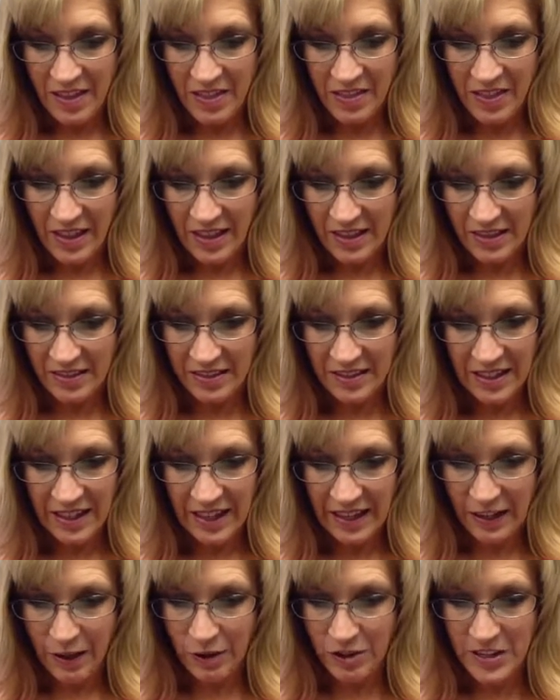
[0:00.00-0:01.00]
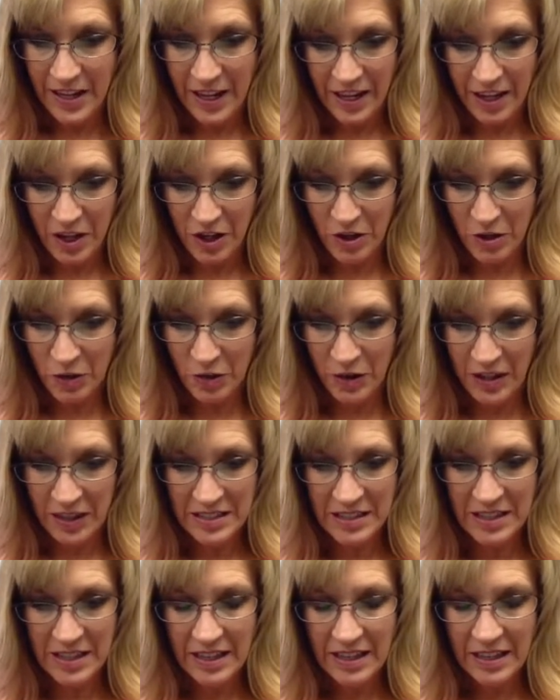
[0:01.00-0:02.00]
then it'll take you.
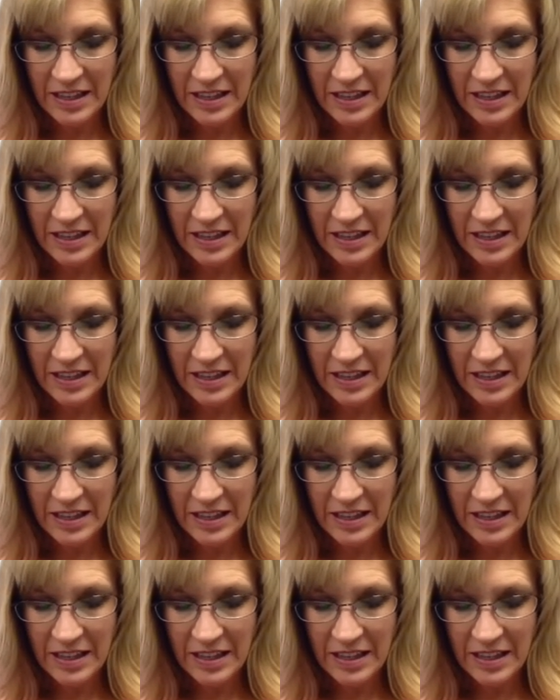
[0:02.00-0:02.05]
It's